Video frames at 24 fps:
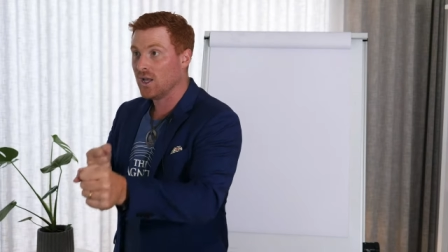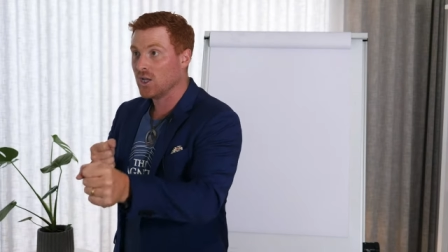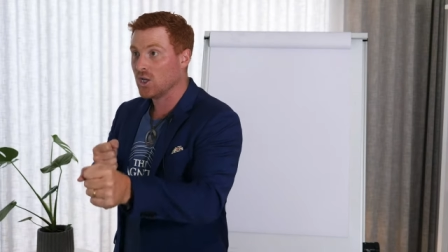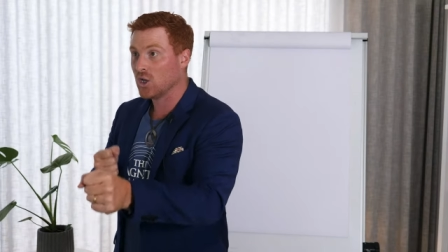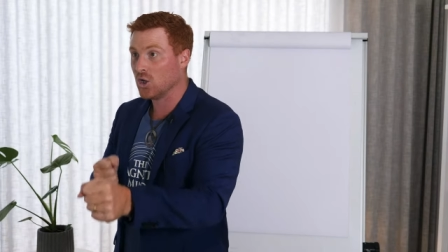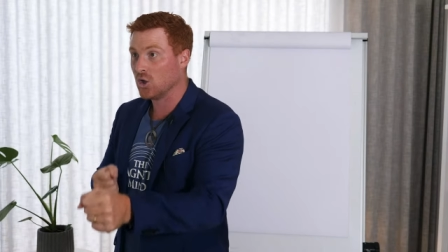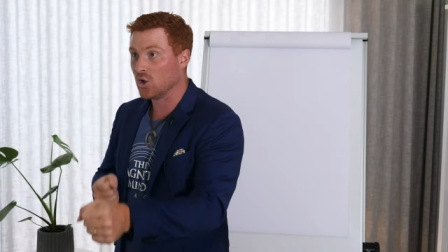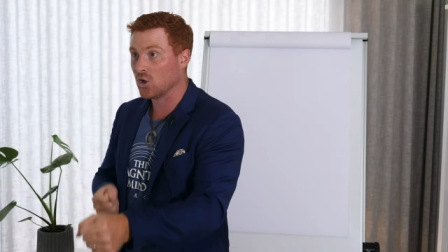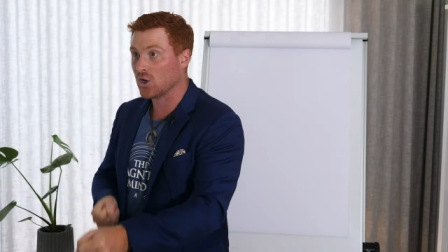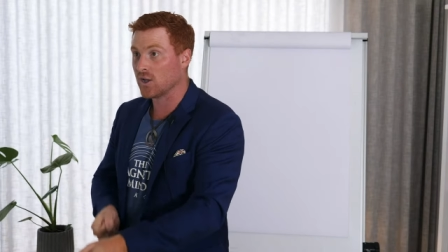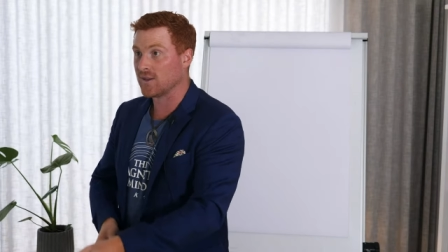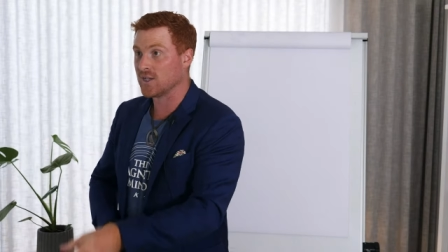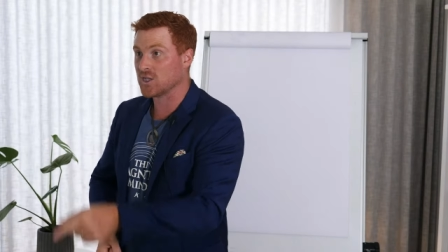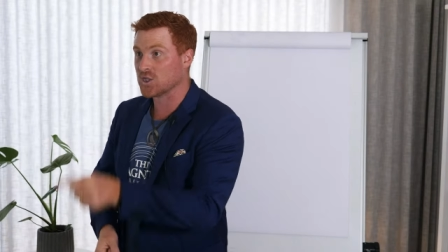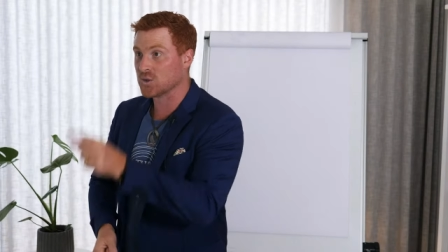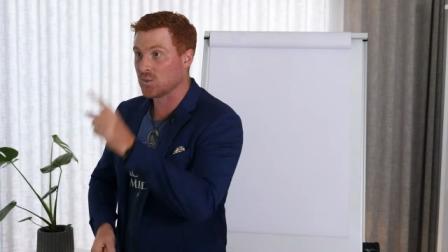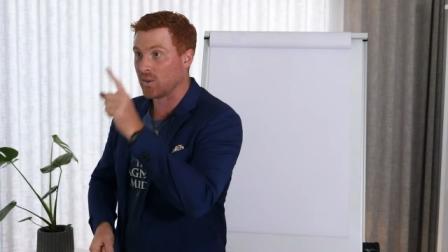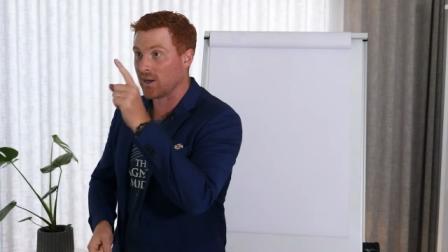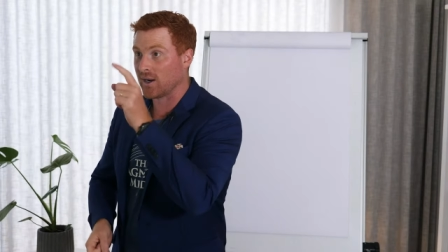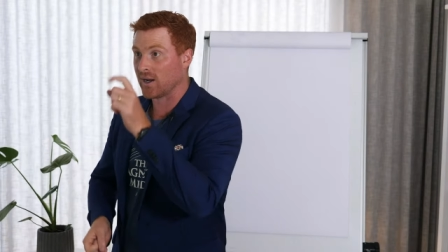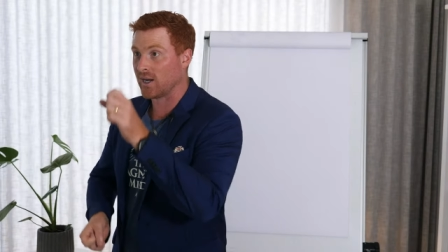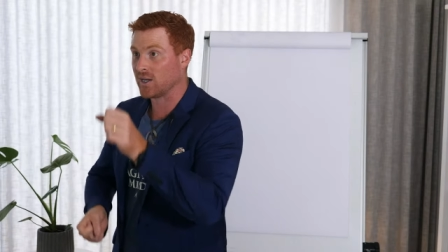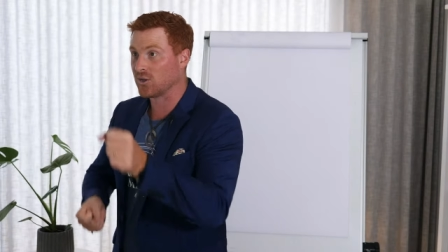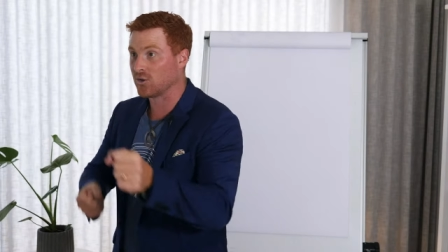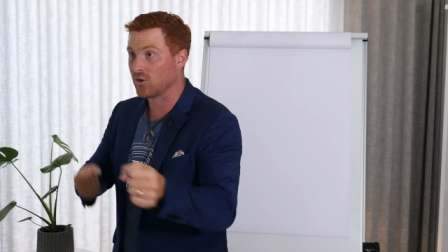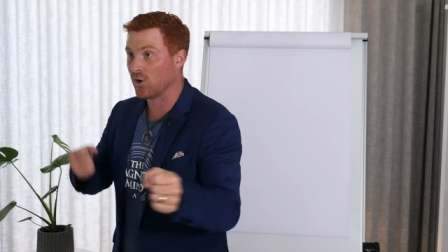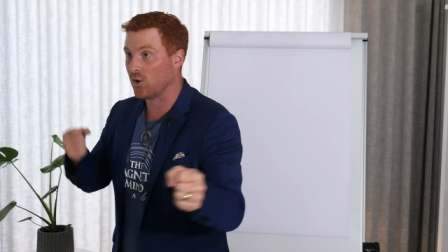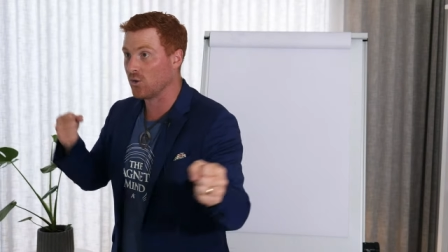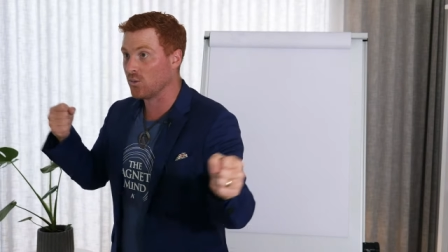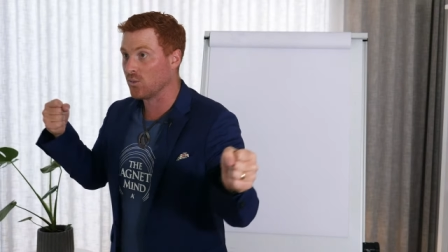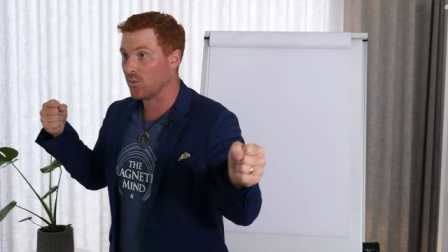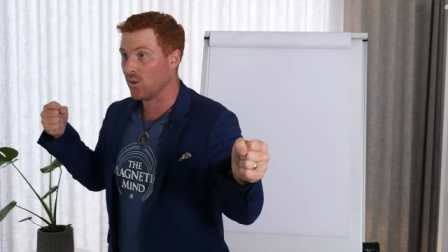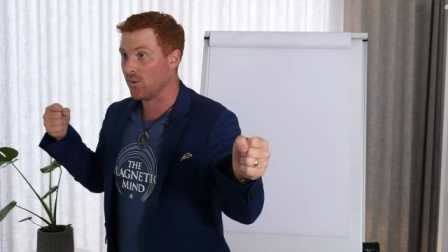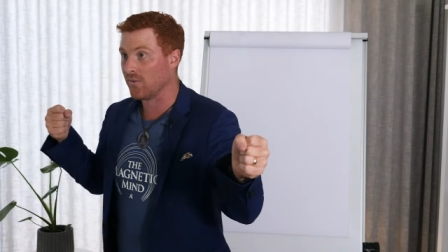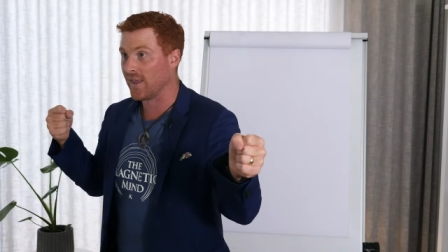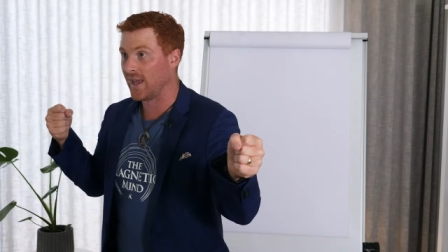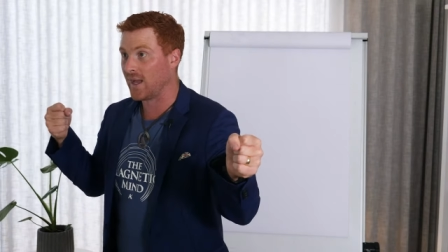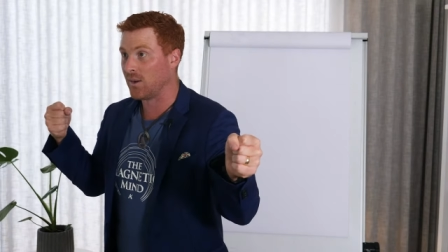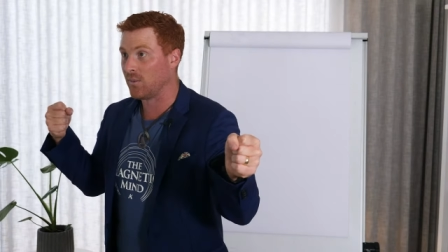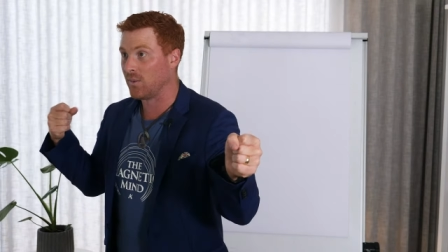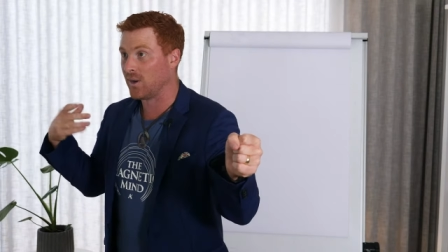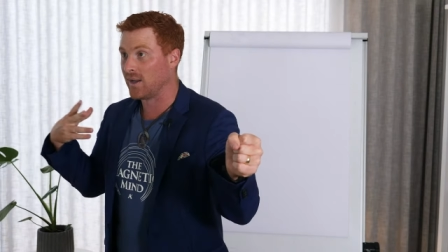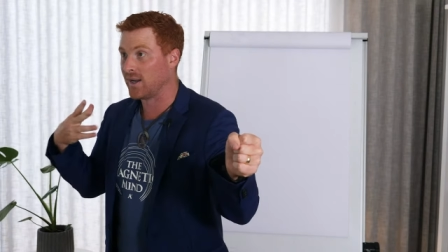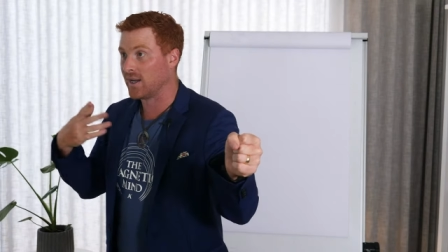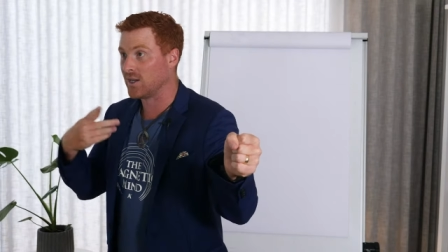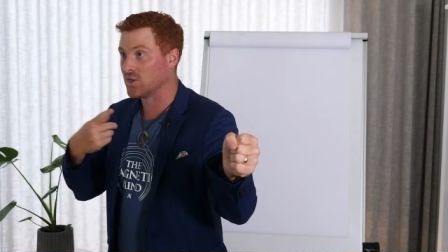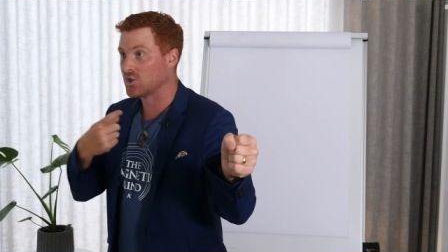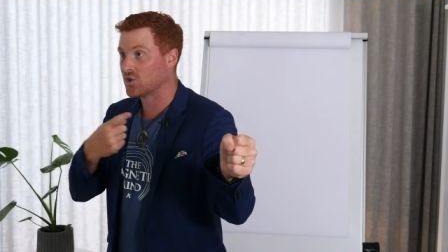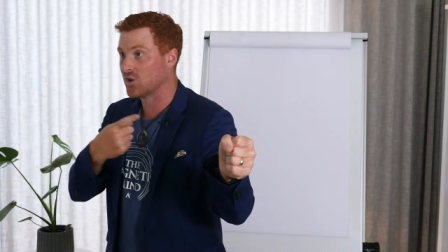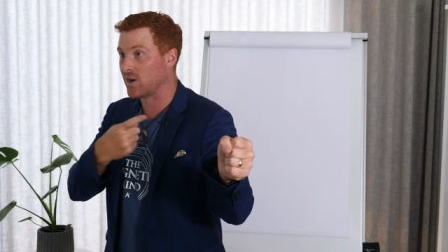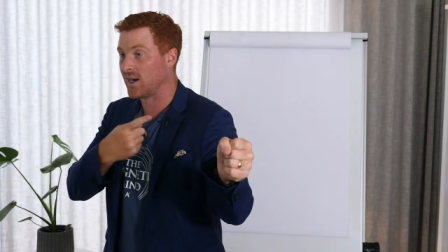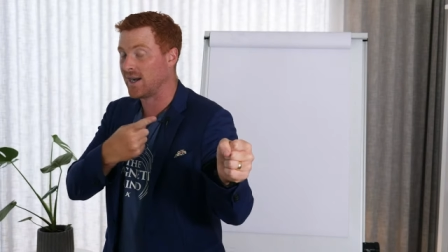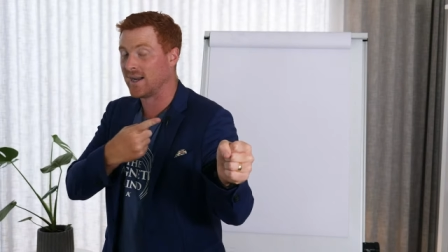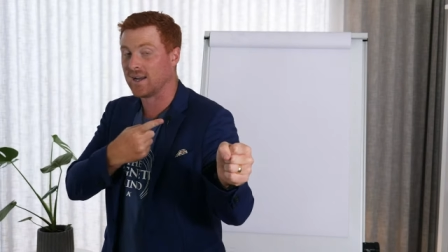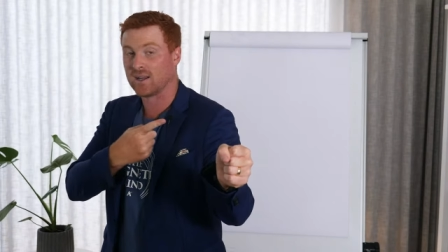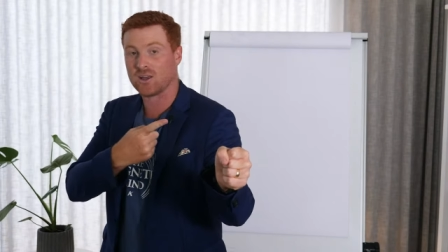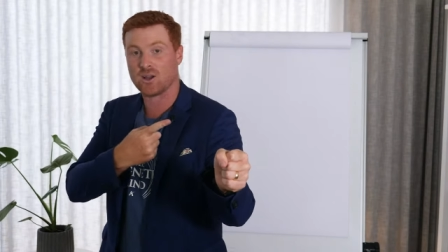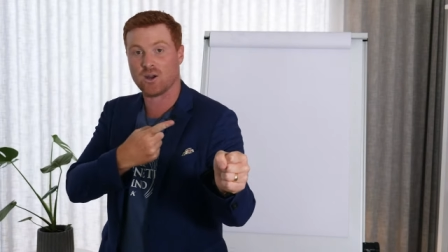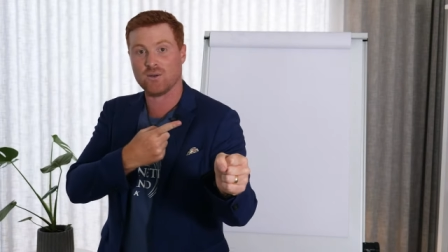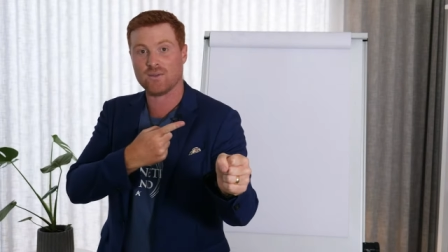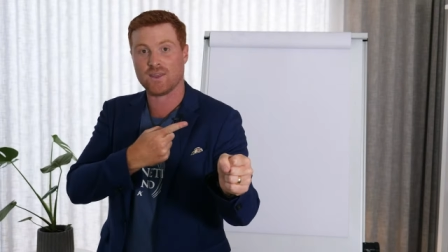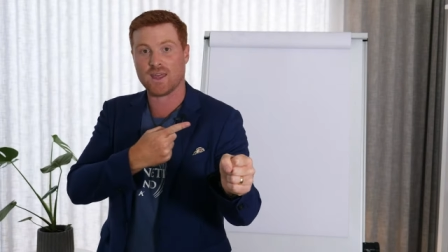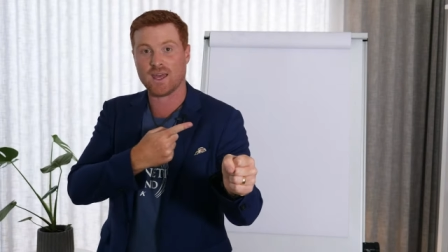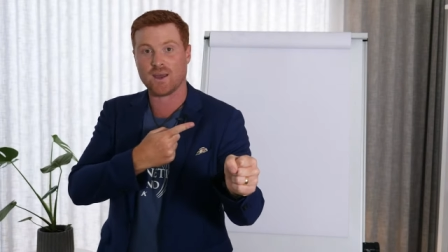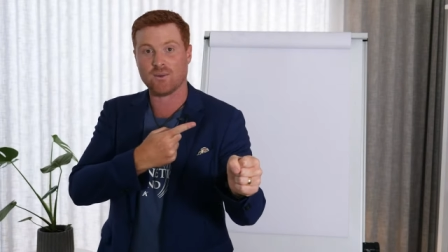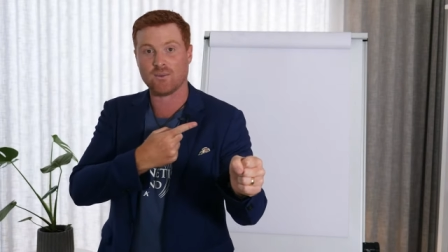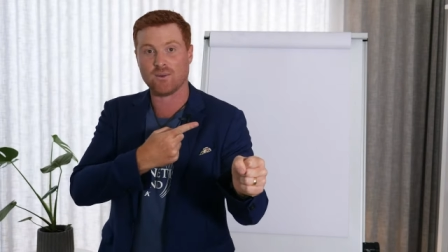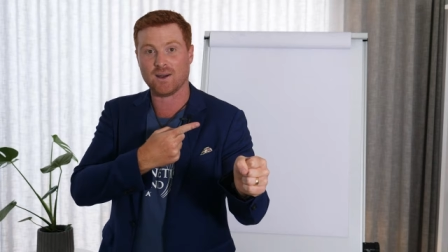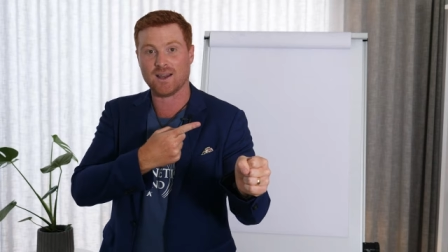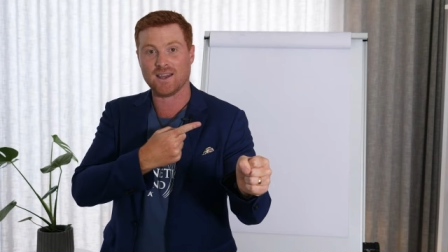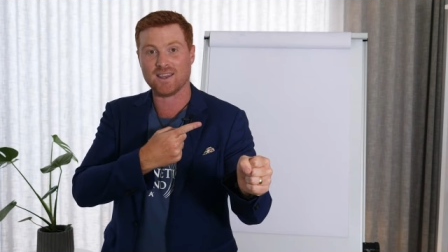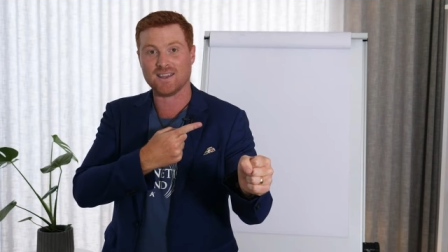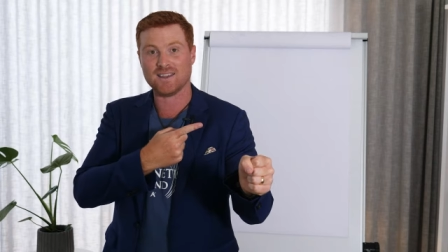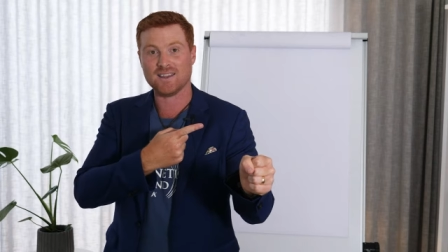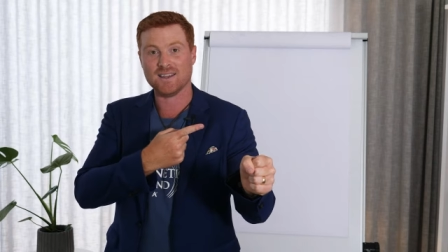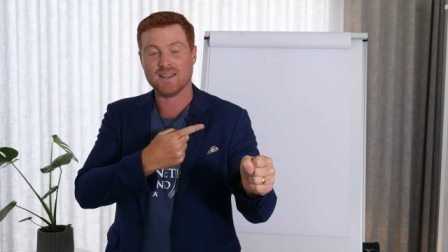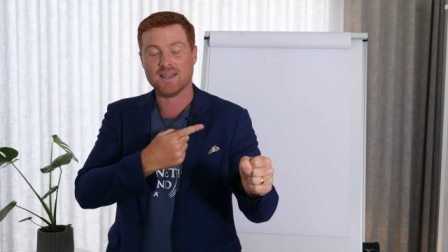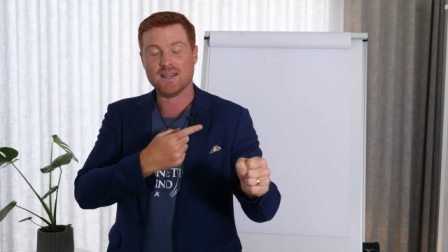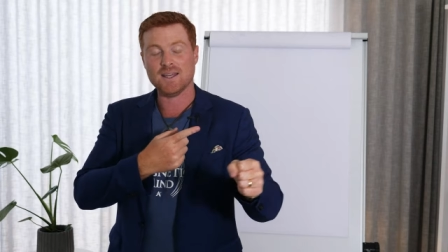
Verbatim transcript: you look at this one, I don't want that one, and try to go that way.